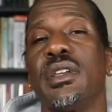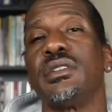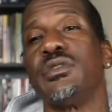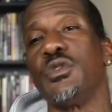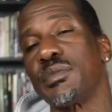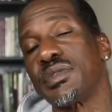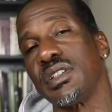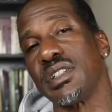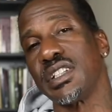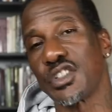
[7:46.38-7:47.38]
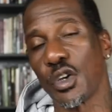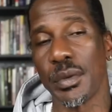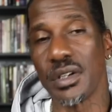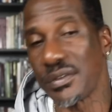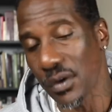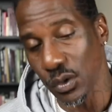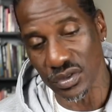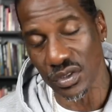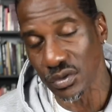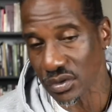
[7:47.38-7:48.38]
You know what I'm saying? Get your money
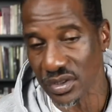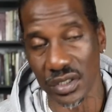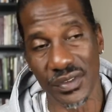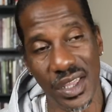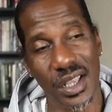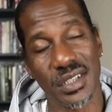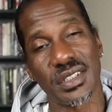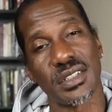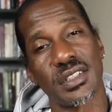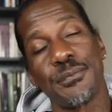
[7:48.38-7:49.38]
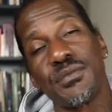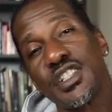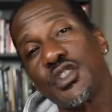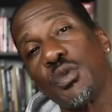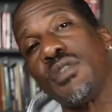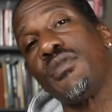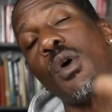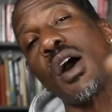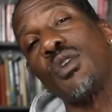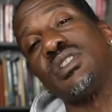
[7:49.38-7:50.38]
focused on yourself, like I said. It's
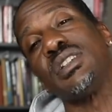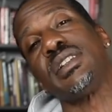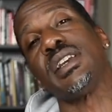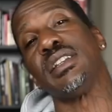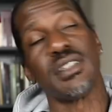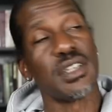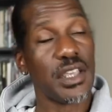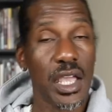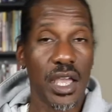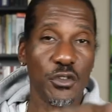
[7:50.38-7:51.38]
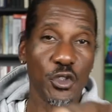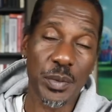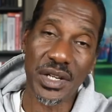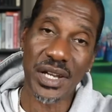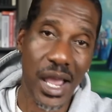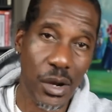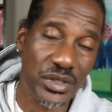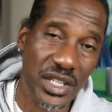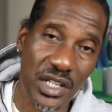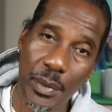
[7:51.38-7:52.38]
24 hours in a day. If you spending an hour
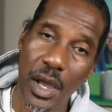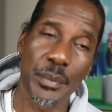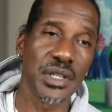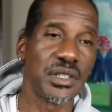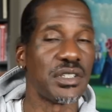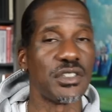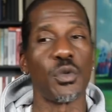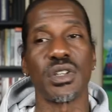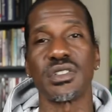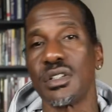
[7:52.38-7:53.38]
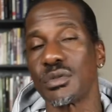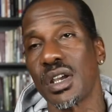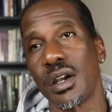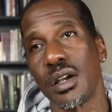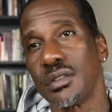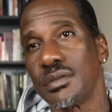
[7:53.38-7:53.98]
thinking about me, then you wasting your time.